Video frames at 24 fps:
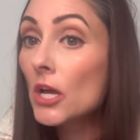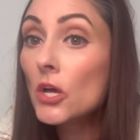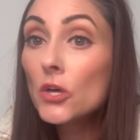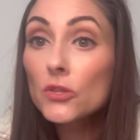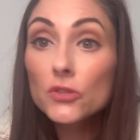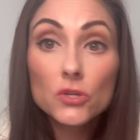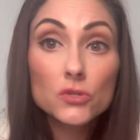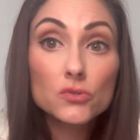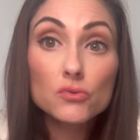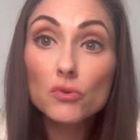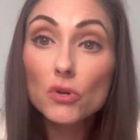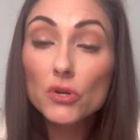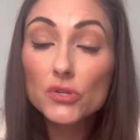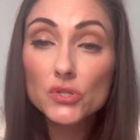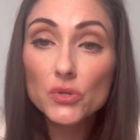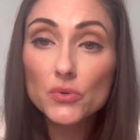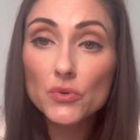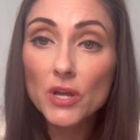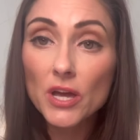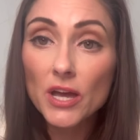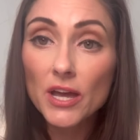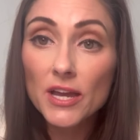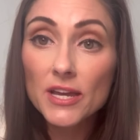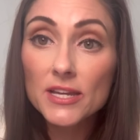Those are also
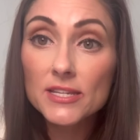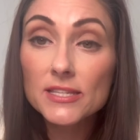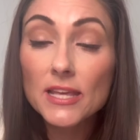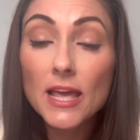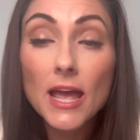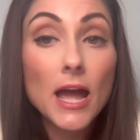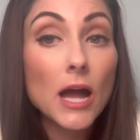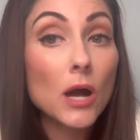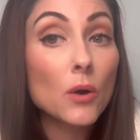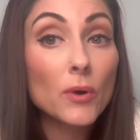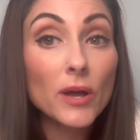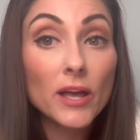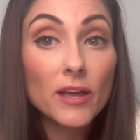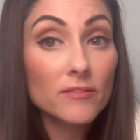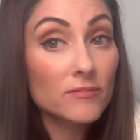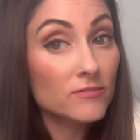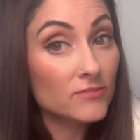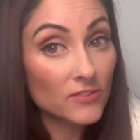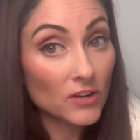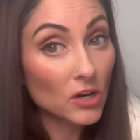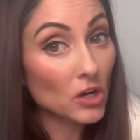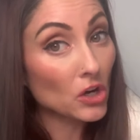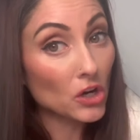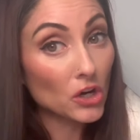nice.
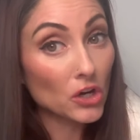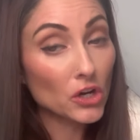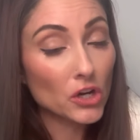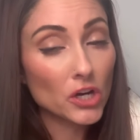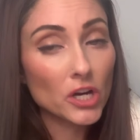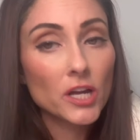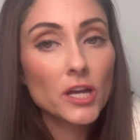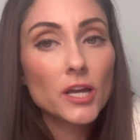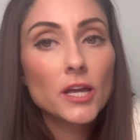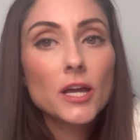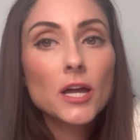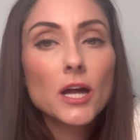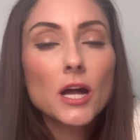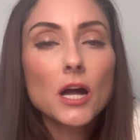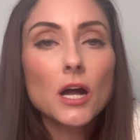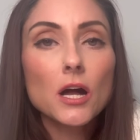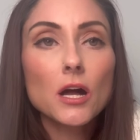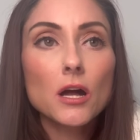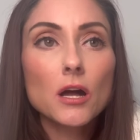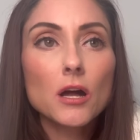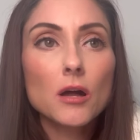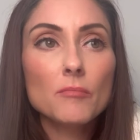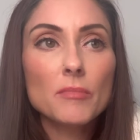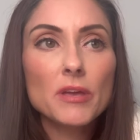However,
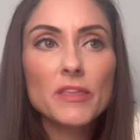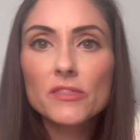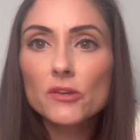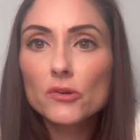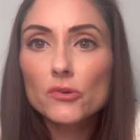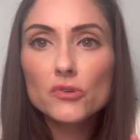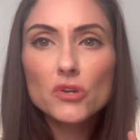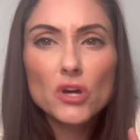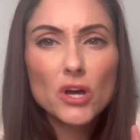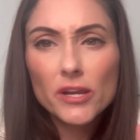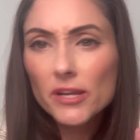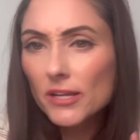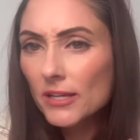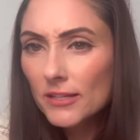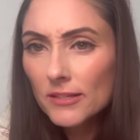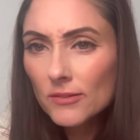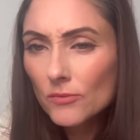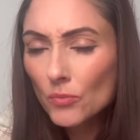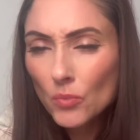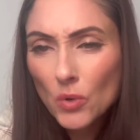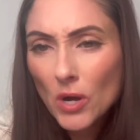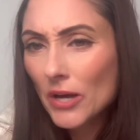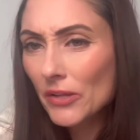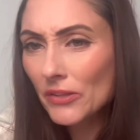and they're not
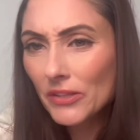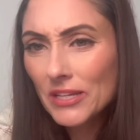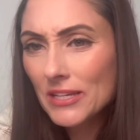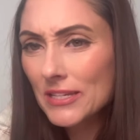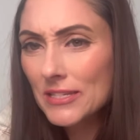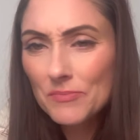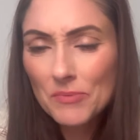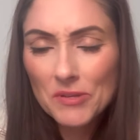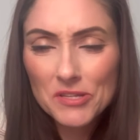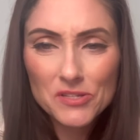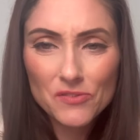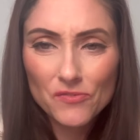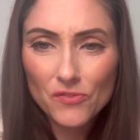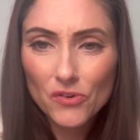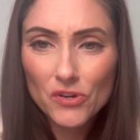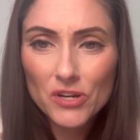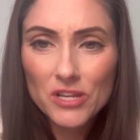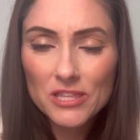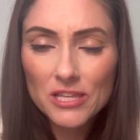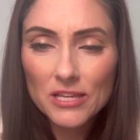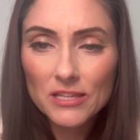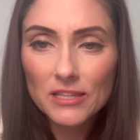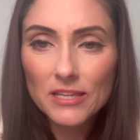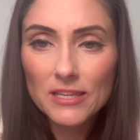wildly expensive or
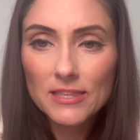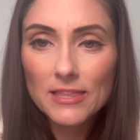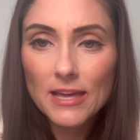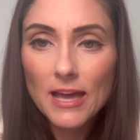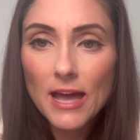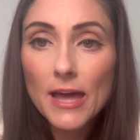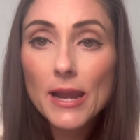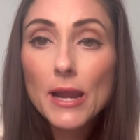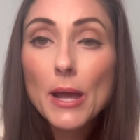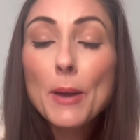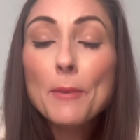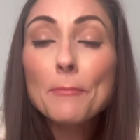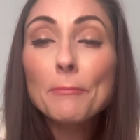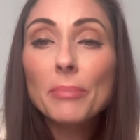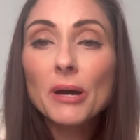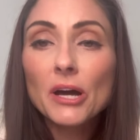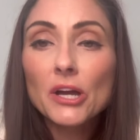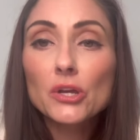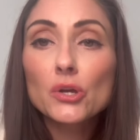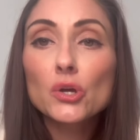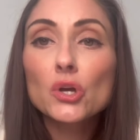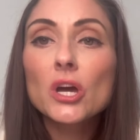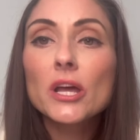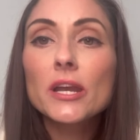anything like that, but
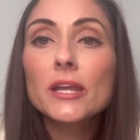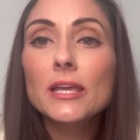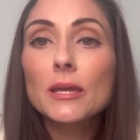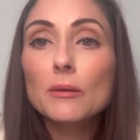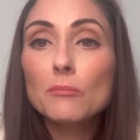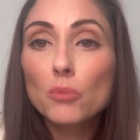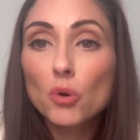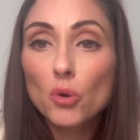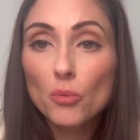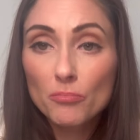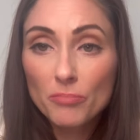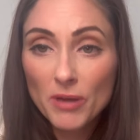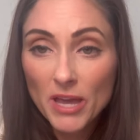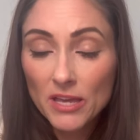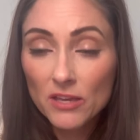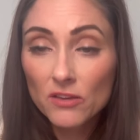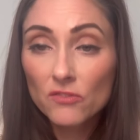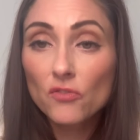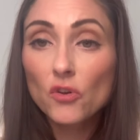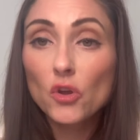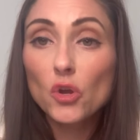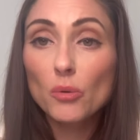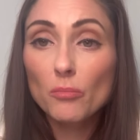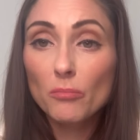you're going to get more bang
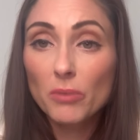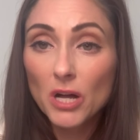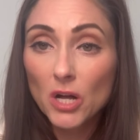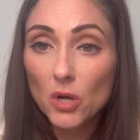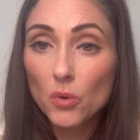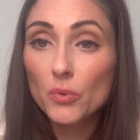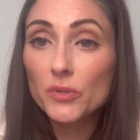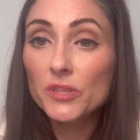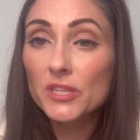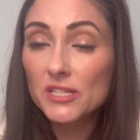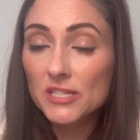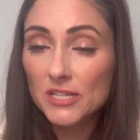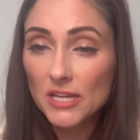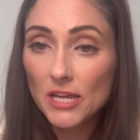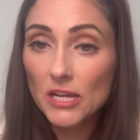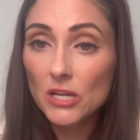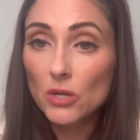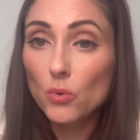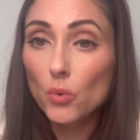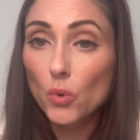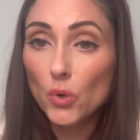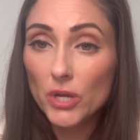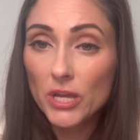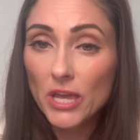for your buck with the Teddy
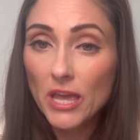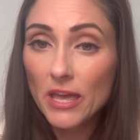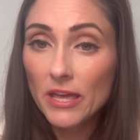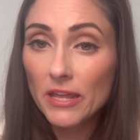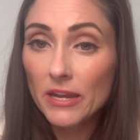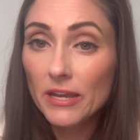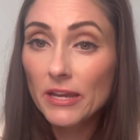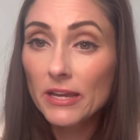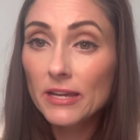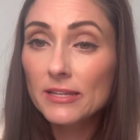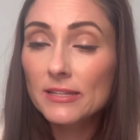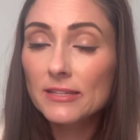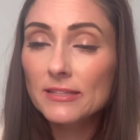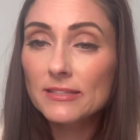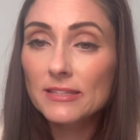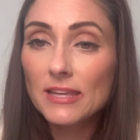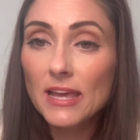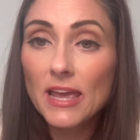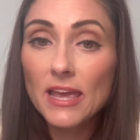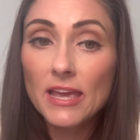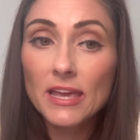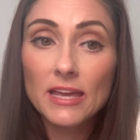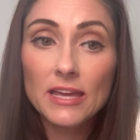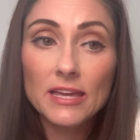Organics,
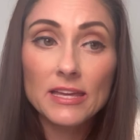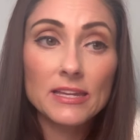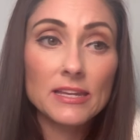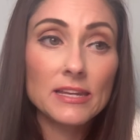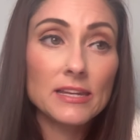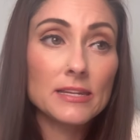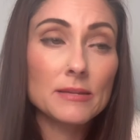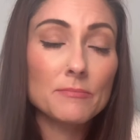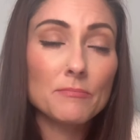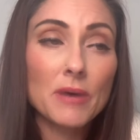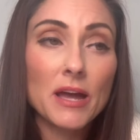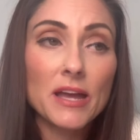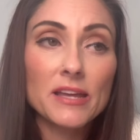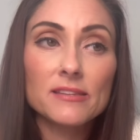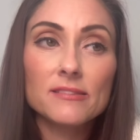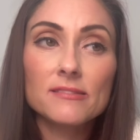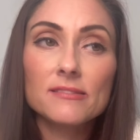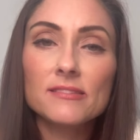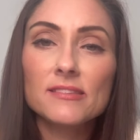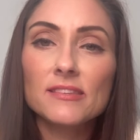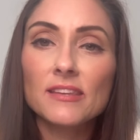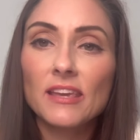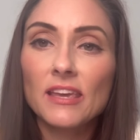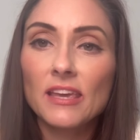and my
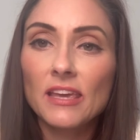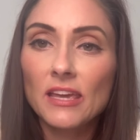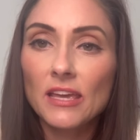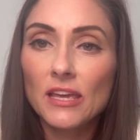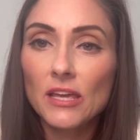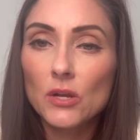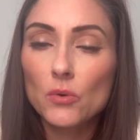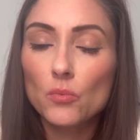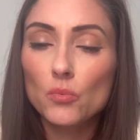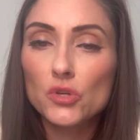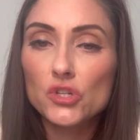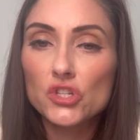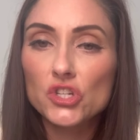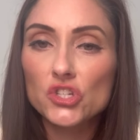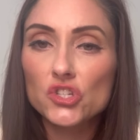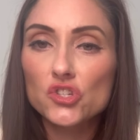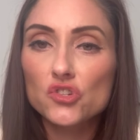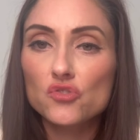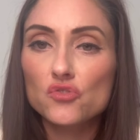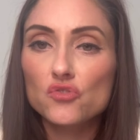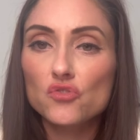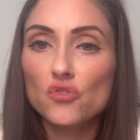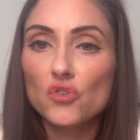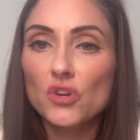skin would
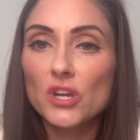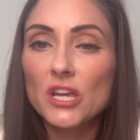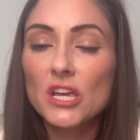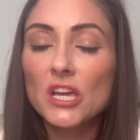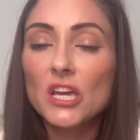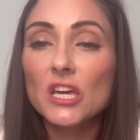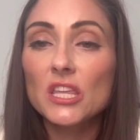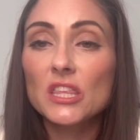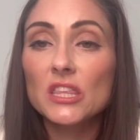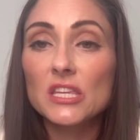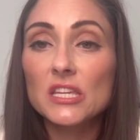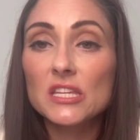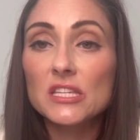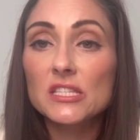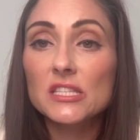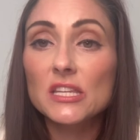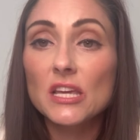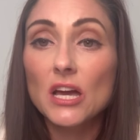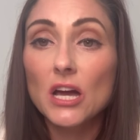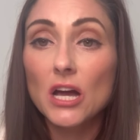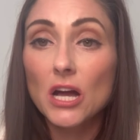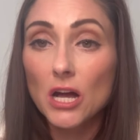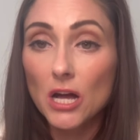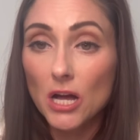just drink this
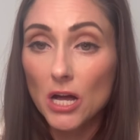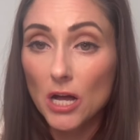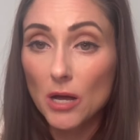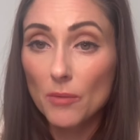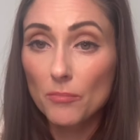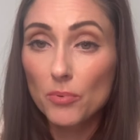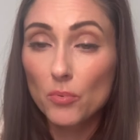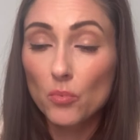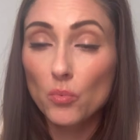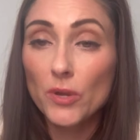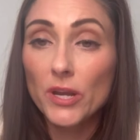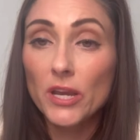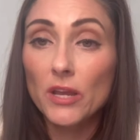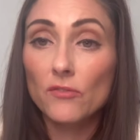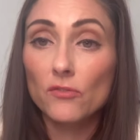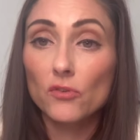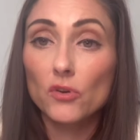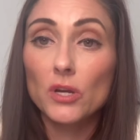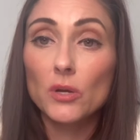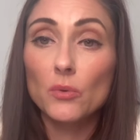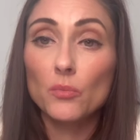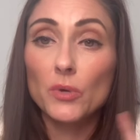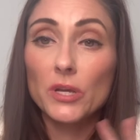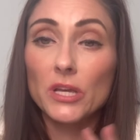up whenever
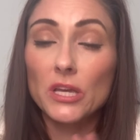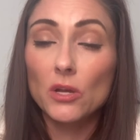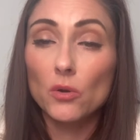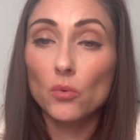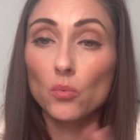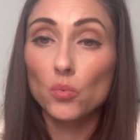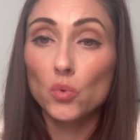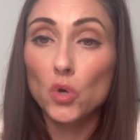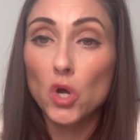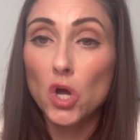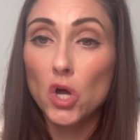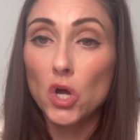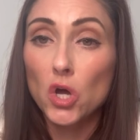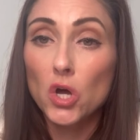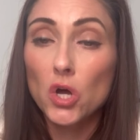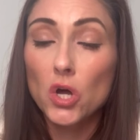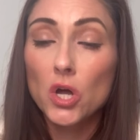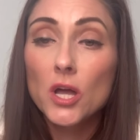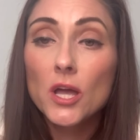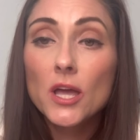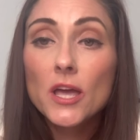it would get raw.